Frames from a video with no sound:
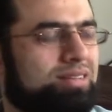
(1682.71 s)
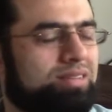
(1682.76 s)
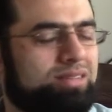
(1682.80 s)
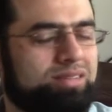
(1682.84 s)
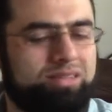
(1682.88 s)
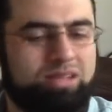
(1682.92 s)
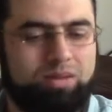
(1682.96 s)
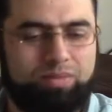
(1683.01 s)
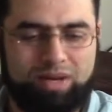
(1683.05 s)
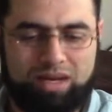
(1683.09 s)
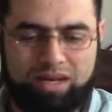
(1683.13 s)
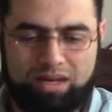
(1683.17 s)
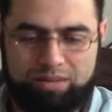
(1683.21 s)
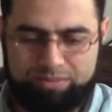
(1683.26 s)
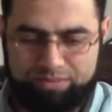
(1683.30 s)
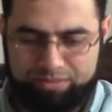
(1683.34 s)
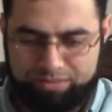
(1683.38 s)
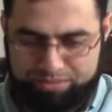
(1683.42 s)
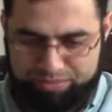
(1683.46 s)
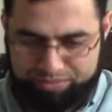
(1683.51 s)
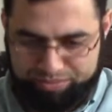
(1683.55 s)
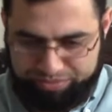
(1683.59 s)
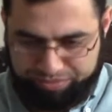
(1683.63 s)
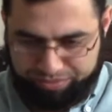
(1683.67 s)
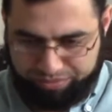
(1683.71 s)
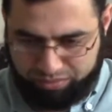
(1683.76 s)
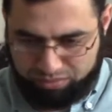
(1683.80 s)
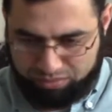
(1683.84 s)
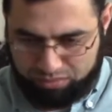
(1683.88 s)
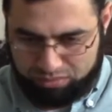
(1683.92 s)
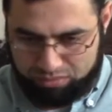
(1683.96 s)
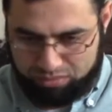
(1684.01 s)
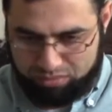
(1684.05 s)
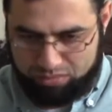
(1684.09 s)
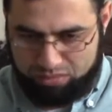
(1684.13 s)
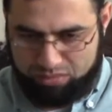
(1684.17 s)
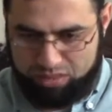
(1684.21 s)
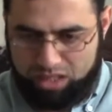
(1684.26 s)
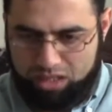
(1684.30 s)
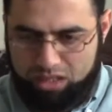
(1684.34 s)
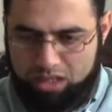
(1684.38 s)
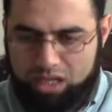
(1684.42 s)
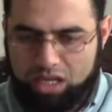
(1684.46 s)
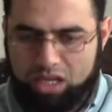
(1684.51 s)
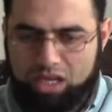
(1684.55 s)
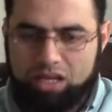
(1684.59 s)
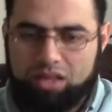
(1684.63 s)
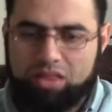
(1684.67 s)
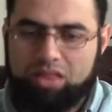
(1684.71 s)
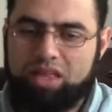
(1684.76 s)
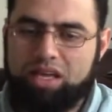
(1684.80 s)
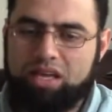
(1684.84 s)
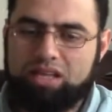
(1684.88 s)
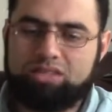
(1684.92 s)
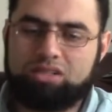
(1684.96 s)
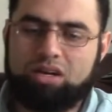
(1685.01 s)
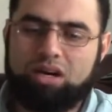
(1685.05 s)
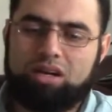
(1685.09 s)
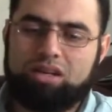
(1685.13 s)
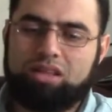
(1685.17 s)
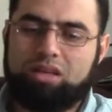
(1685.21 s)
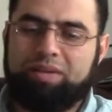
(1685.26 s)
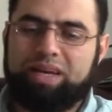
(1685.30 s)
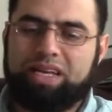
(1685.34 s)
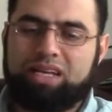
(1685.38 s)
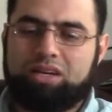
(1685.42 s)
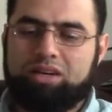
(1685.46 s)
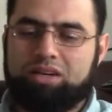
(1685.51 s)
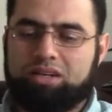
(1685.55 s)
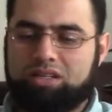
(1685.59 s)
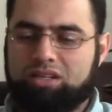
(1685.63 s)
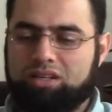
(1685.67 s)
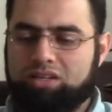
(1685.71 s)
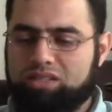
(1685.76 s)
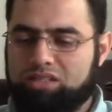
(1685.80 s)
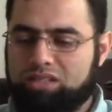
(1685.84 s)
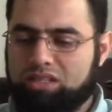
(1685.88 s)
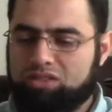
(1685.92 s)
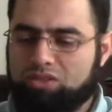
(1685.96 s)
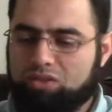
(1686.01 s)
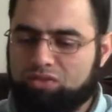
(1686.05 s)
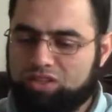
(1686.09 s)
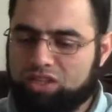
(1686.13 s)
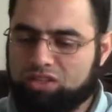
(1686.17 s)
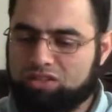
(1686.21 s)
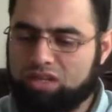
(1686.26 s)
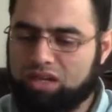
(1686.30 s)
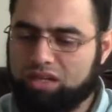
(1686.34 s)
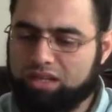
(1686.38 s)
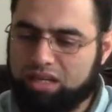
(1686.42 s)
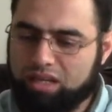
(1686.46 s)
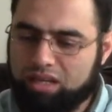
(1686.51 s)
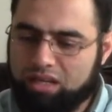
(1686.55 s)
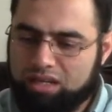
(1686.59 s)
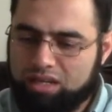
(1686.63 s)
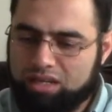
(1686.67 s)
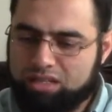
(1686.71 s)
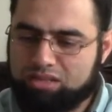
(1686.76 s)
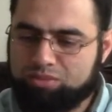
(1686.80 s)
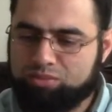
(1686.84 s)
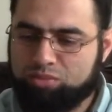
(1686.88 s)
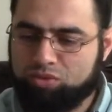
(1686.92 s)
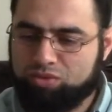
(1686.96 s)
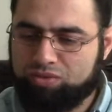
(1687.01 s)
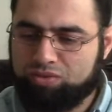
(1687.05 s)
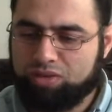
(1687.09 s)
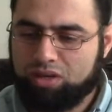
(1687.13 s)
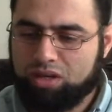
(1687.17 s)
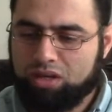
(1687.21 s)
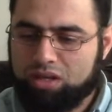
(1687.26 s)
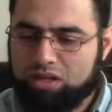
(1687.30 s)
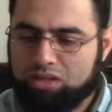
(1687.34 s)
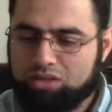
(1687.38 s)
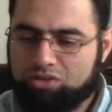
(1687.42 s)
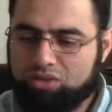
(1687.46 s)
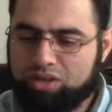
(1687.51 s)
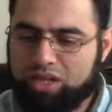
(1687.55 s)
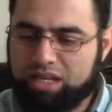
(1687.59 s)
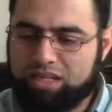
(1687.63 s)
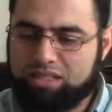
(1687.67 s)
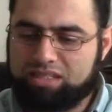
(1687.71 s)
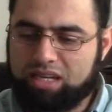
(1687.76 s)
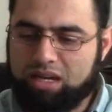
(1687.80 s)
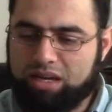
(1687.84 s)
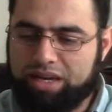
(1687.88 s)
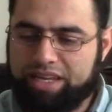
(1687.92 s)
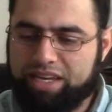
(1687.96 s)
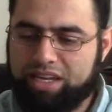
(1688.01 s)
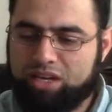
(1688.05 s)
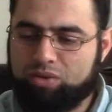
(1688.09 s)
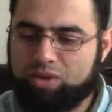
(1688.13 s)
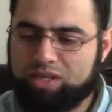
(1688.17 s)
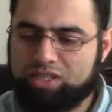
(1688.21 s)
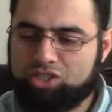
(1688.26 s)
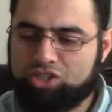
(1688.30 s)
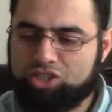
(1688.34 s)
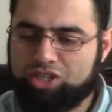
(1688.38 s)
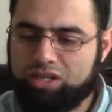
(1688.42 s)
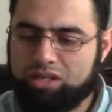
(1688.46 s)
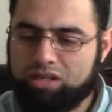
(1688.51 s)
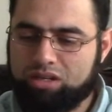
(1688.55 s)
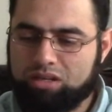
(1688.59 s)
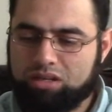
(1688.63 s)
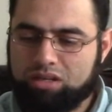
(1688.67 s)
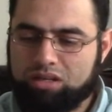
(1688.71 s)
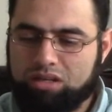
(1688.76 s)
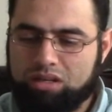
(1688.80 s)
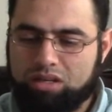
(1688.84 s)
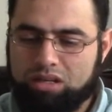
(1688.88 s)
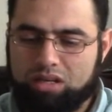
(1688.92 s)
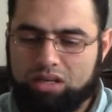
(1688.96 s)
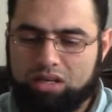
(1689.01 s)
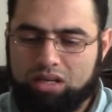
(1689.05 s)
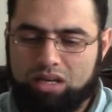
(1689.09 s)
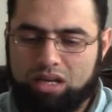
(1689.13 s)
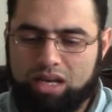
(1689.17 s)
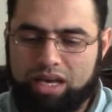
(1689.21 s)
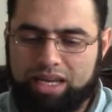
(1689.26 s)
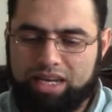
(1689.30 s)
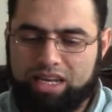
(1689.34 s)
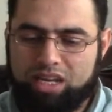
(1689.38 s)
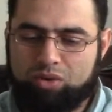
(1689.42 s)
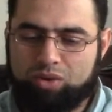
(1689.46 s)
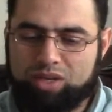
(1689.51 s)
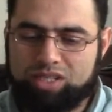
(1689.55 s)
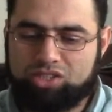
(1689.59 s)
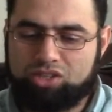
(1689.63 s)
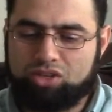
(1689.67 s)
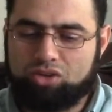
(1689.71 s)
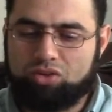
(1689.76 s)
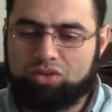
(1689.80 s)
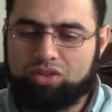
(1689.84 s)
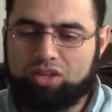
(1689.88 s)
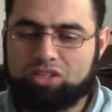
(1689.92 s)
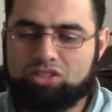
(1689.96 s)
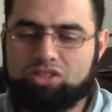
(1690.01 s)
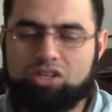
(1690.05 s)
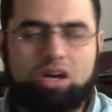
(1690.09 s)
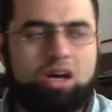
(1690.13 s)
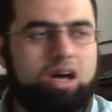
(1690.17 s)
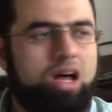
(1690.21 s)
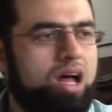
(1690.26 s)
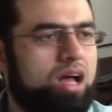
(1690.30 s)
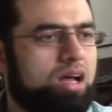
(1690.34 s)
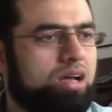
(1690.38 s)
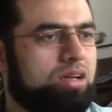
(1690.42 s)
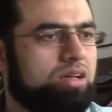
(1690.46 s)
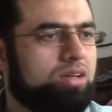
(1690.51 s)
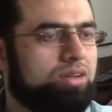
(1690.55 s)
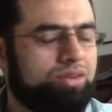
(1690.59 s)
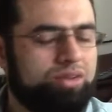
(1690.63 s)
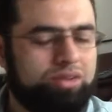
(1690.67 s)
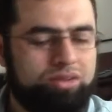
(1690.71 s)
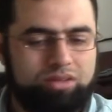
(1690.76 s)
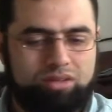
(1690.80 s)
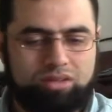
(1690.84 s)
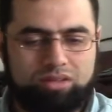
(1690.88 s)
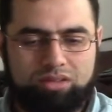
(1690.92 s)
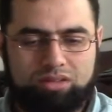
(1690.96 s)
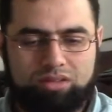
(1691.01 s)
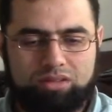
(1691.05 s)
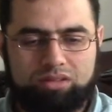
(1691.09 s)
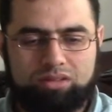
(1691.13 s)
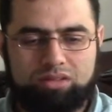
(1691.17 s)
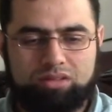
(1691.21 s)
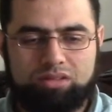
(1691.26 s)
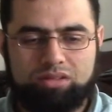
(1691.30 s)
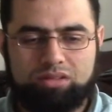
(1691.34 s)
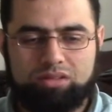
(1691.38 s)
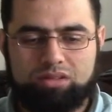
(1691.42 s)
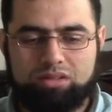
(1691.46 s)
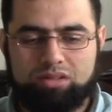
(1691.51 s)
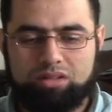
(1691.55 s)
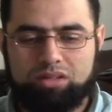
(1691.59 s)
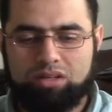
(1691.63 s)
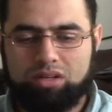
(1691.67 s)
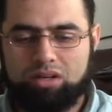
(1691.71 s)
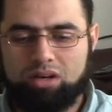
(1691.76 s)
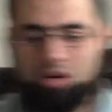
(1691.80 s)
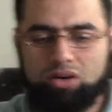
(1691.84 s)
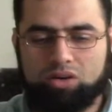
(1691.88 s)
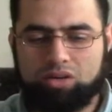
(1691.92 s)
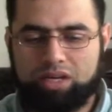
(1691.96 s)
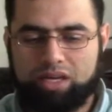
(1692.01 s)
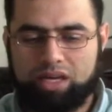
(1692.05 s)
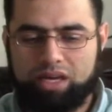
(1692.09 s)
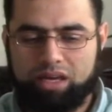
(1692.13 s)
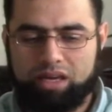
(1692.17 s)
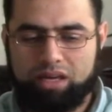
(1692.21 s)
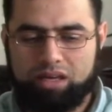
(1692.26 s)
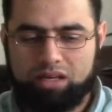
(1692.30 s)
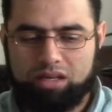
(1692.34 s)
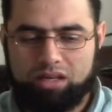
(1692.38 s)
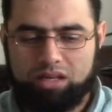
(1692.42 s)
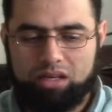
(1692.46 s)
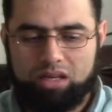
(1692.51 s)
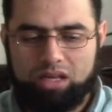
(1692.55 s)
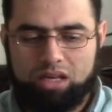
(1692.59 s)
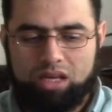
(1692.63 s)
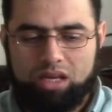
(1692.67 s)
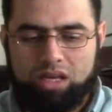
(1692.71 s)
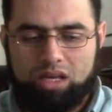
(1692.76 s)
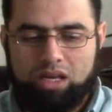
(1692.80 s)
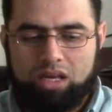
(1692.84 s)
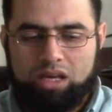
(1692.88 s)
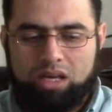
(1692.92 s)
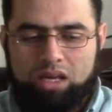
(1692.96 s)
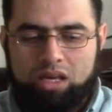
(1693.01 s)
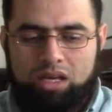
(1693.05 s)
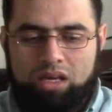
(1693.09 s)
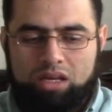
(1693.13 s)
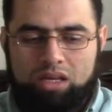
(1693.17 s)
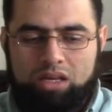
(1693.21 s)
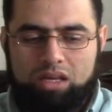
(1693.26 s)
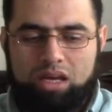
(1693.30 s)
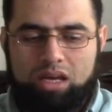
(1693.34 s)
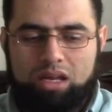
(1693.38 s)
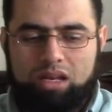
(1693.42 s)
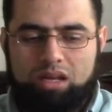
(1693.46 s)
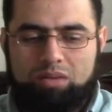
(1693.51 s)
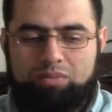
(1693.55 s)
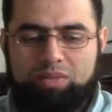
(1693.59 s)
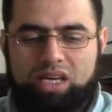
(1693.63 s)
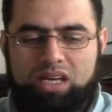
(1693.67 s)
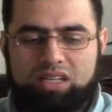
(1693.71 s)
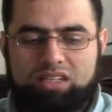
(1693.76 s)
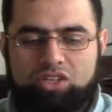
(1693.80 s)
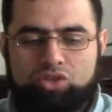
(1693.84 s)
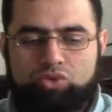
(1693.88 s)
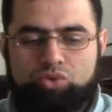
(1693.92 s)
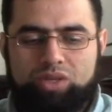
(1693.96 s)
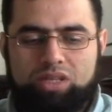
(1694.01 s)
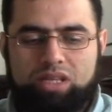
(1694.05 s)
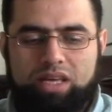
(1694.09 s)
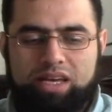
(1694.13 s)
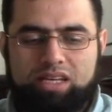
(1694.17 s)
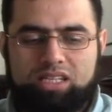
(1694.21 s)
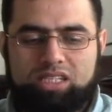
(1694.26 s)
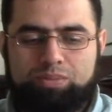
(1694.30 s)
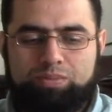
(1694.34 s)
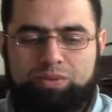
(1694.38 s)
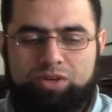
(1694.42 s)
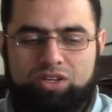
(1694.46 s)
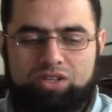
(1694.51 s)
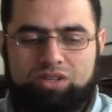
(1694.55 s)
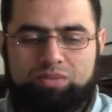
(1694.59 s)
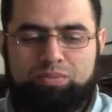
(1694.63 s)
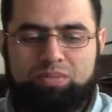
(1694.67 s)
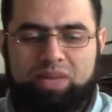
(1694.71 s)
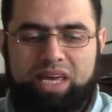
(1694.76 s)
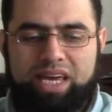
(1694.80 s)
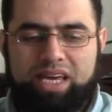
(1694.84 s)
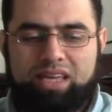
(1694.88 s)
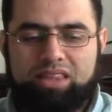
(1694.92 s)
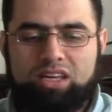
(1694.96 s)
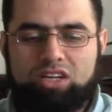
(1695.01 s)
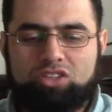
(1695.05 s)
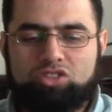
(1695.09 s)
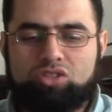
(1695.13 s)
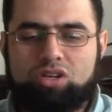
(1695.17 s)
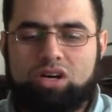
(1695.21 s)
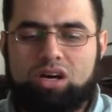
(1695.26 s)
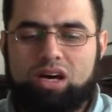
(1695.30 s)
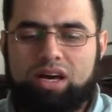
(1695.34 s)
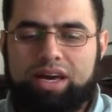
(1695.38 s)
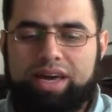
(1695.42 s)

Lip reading: Tamam? These are the main characteristics of the ta. Yalla, let's move to the exam. Any question? Any question on the ta? Okay. Yalla, be a tajweed expert. Make the ta